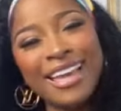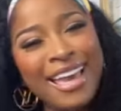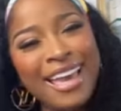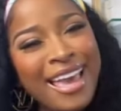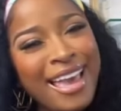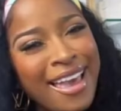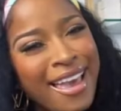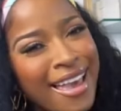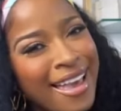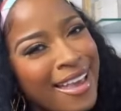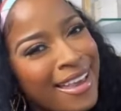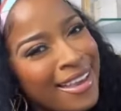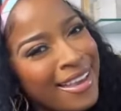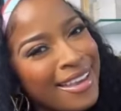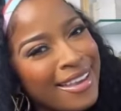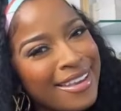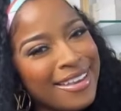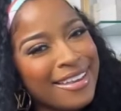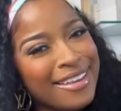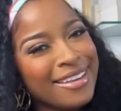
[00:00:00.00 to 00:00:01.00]
Yeah.
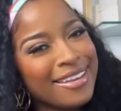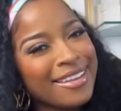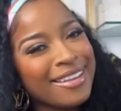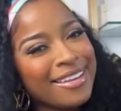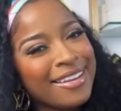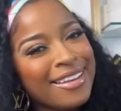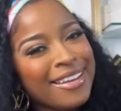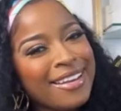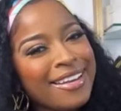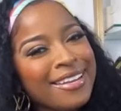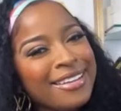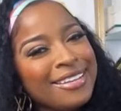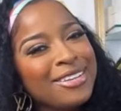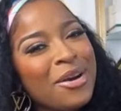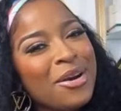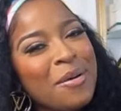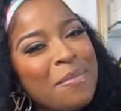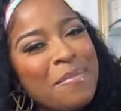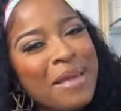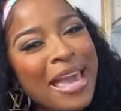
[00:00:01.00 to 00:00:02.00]

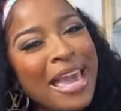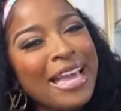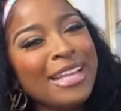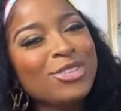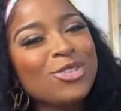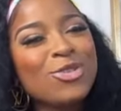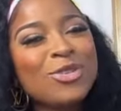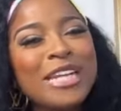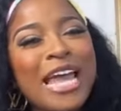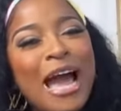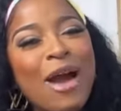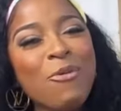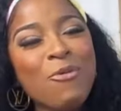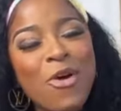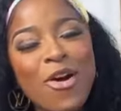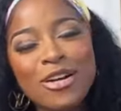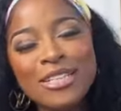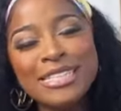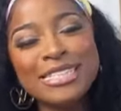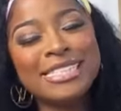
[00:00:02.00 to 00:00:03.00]
Your man do not
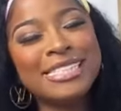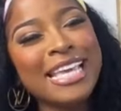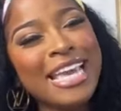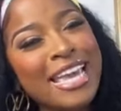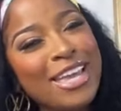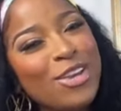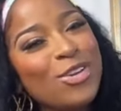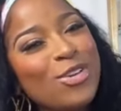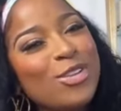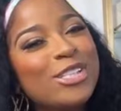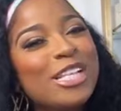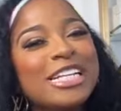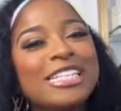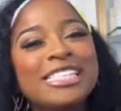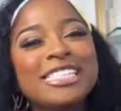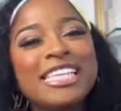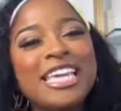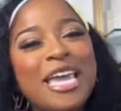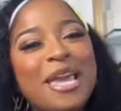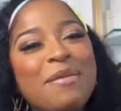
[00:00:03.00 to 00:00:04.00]
want to see the
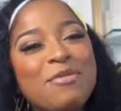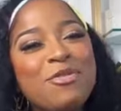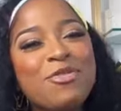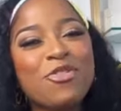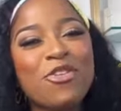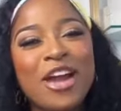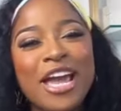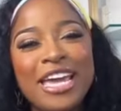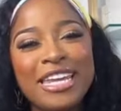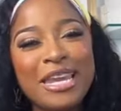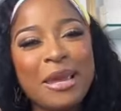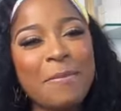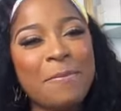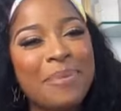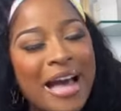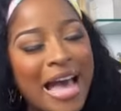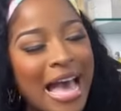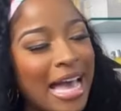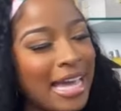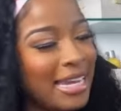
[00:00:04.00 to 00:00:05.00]
team granny
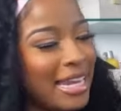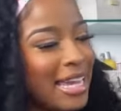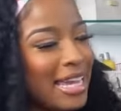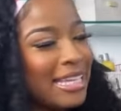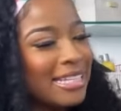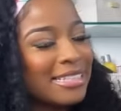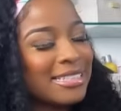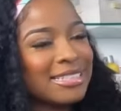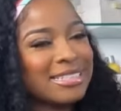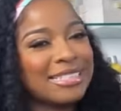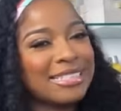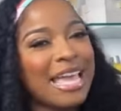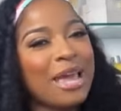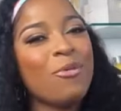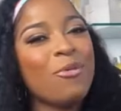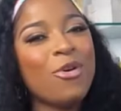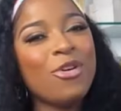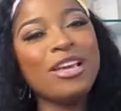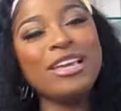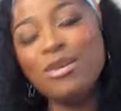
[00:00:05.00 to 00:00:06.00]
bonnets.
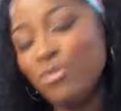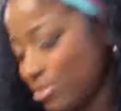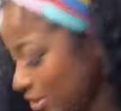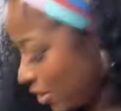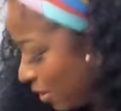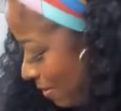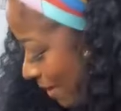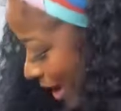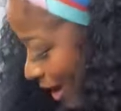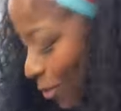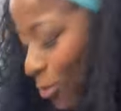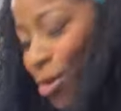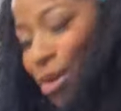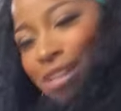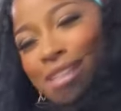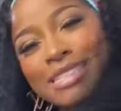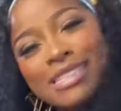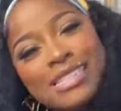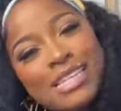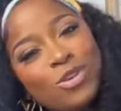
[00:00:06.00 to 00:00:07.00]
Your man
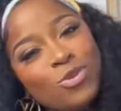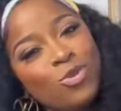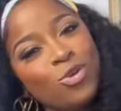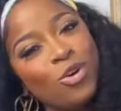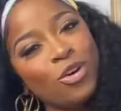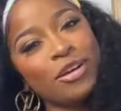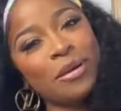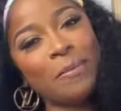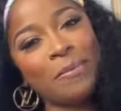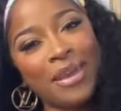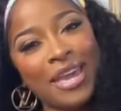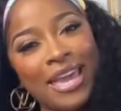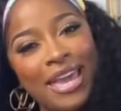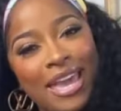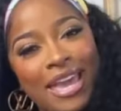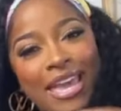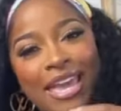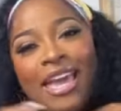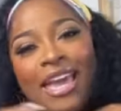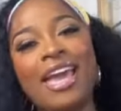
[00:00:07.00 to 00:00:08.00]
want to see you go to
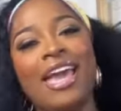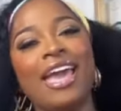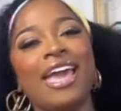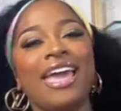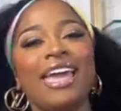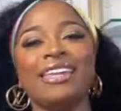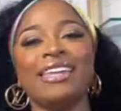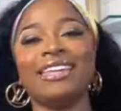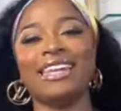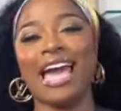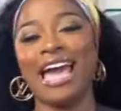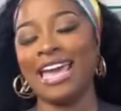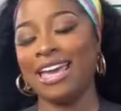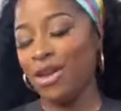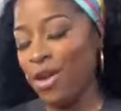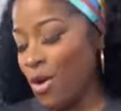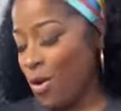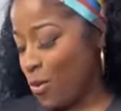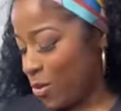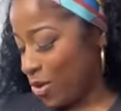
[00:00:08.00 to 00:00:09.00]
bed at
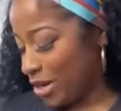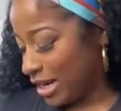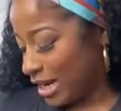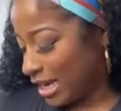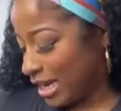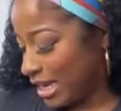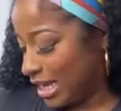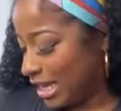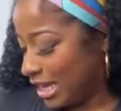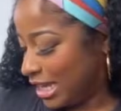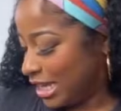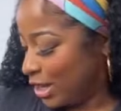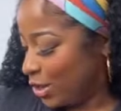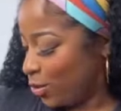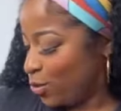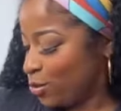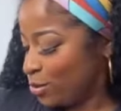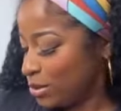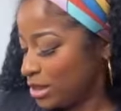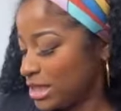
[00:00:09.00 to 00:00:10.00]
night with a
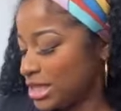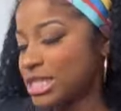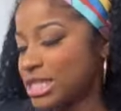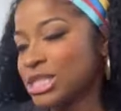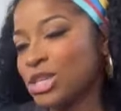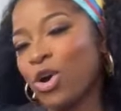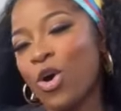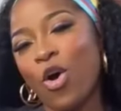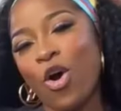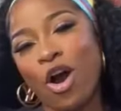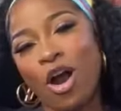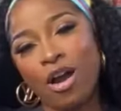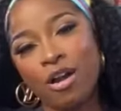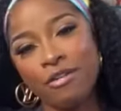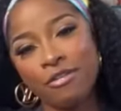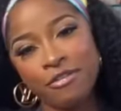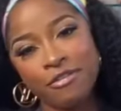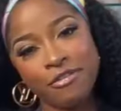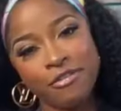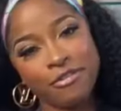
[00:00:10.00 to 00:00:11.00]
cute
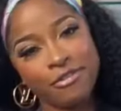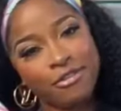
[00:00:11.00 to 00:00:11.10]
scarf.